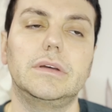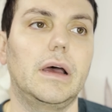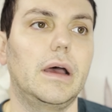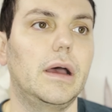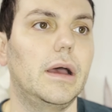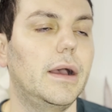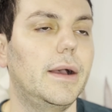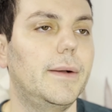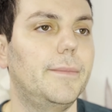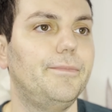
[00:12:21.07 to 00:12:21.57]

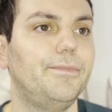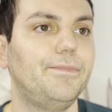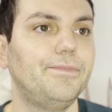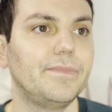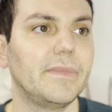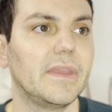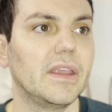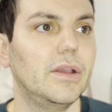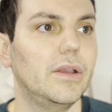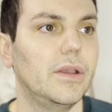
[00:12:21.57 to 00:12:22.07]

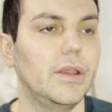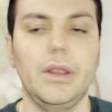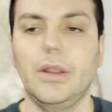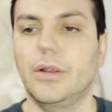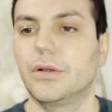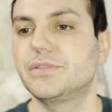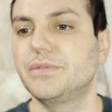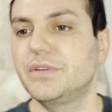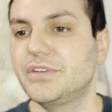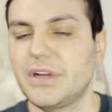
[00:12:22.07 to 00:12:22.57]
Um, you
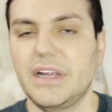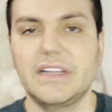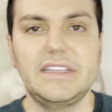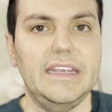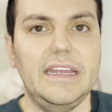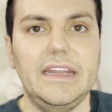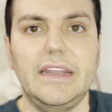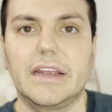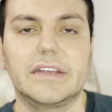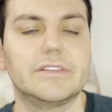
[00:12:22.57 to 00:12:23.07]
know, so we tried
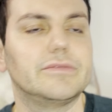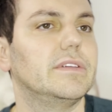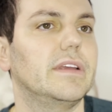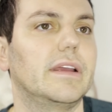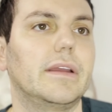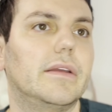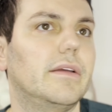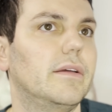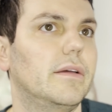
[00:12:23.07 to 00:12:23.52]
to eat it because we're like,